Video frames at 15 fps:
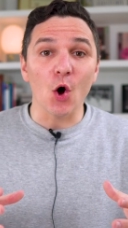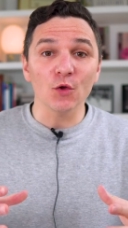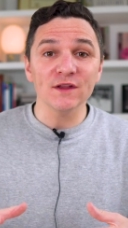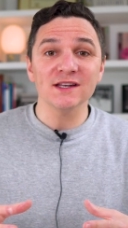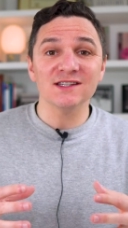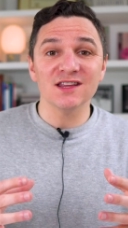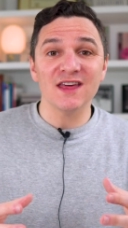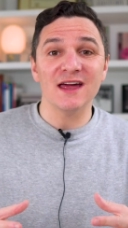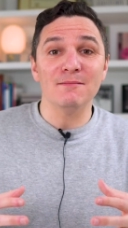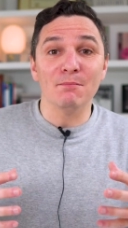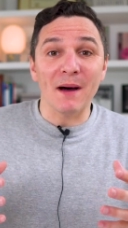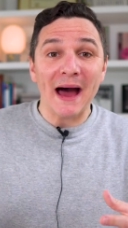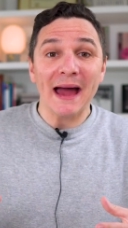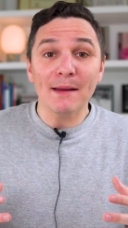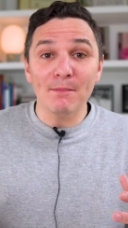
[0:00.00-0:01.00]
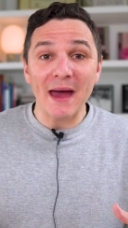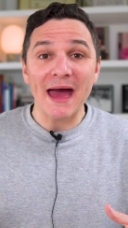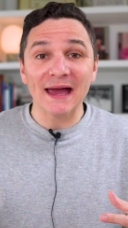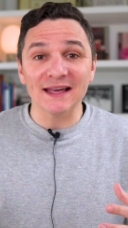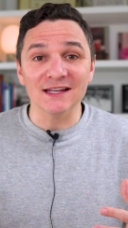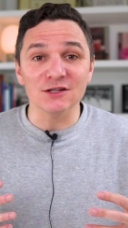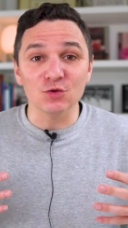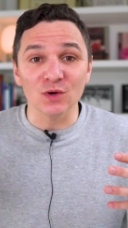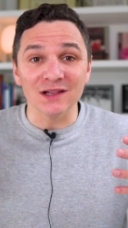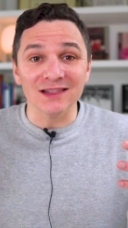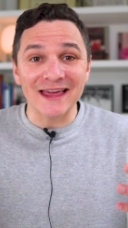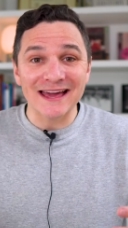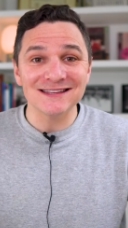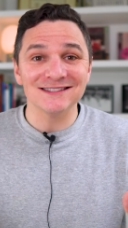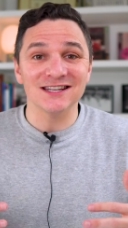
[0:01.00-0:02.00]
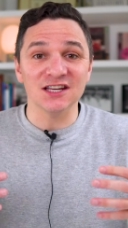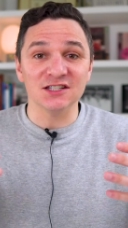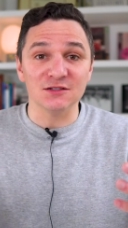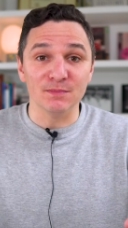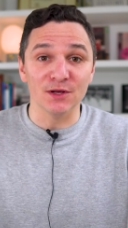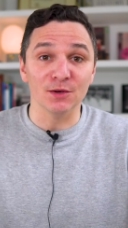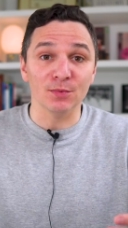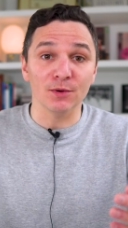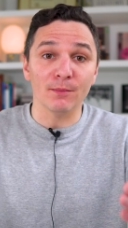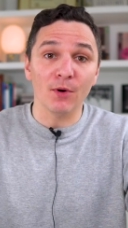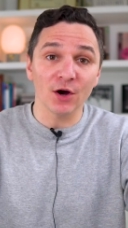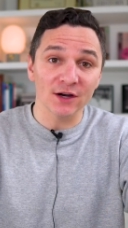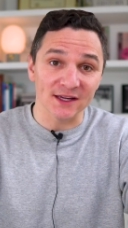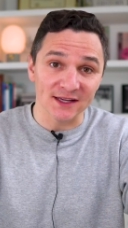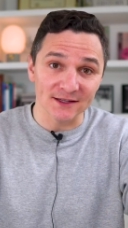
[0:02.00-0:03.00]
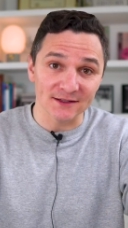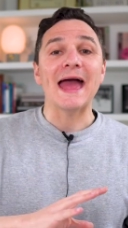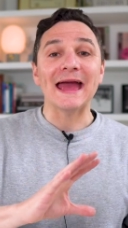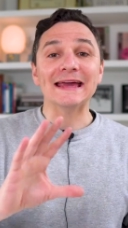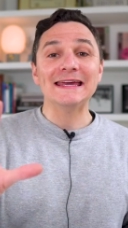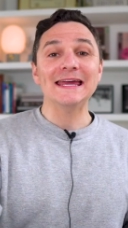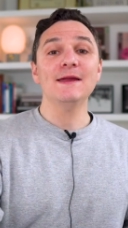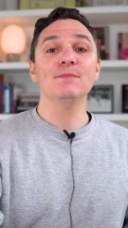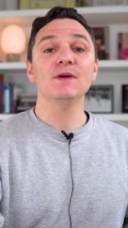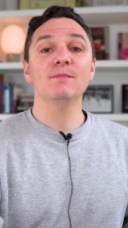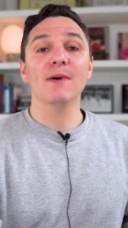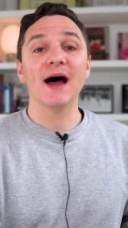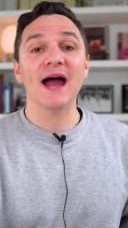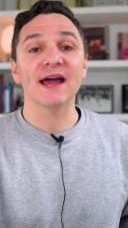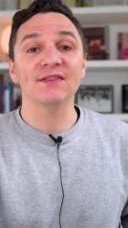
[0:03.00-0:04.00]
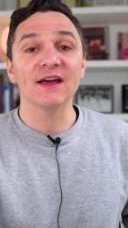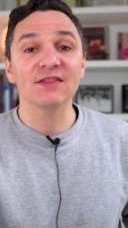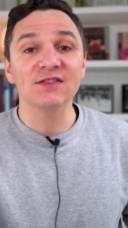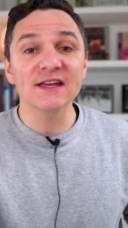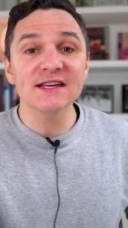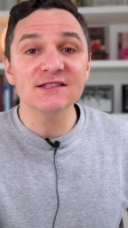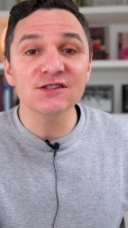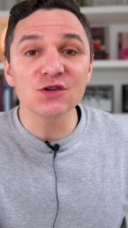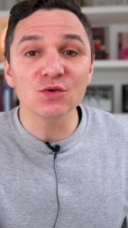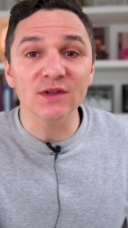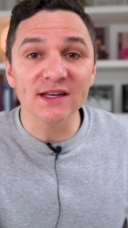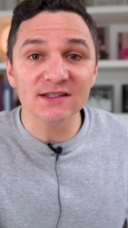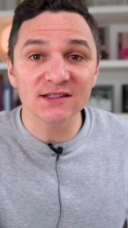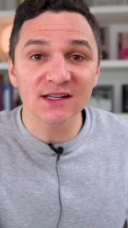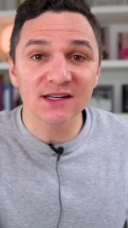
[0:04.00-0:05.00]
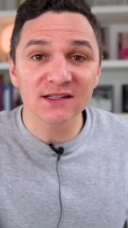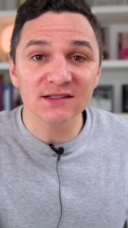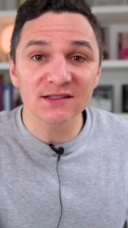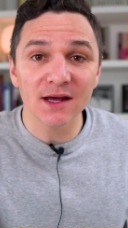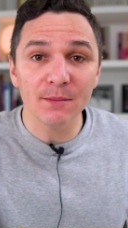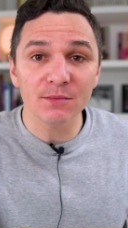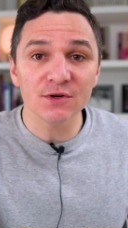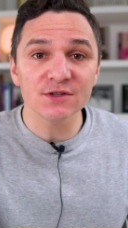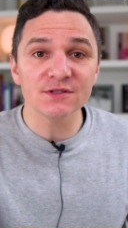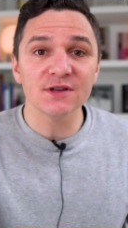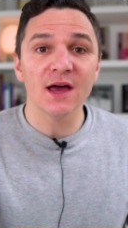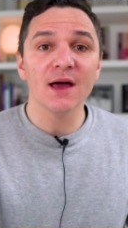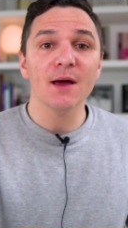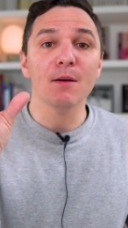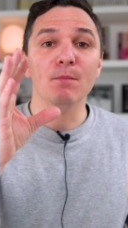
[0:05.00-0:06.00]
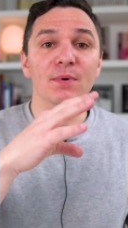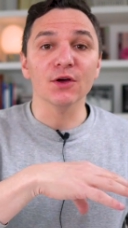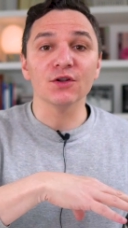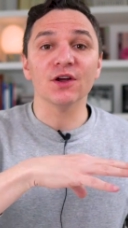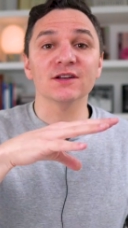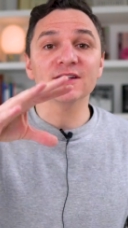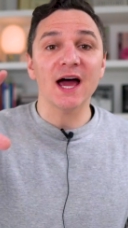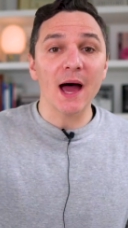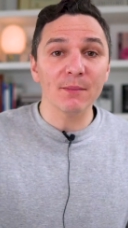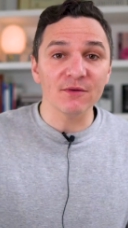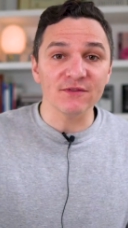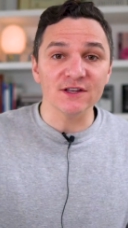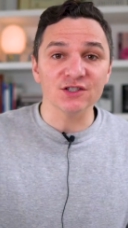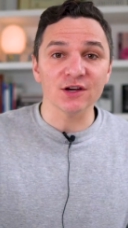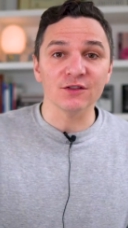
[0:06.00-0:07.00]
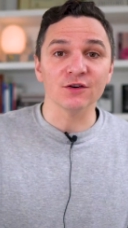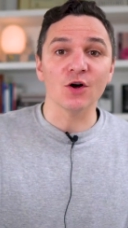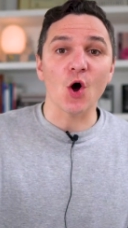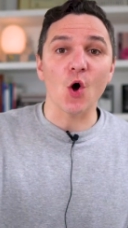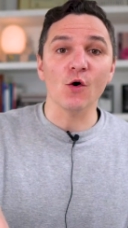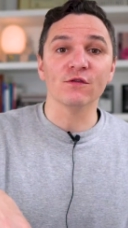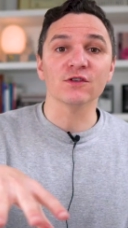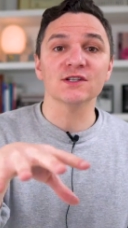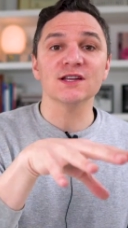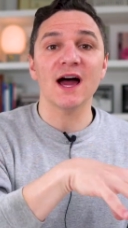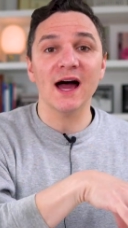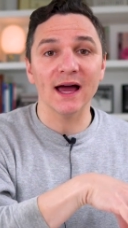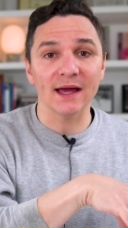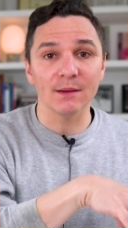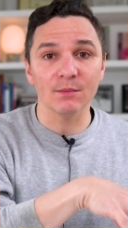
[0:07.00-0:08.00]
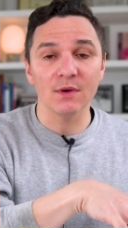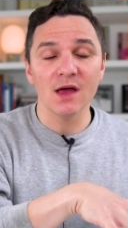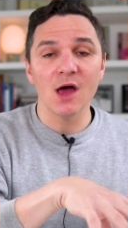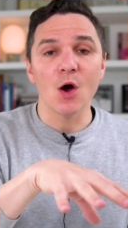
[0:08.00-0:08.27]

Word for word: only to then buy back into a less hospitable market. And keep in mind that these new listings numbers build on top of each other over time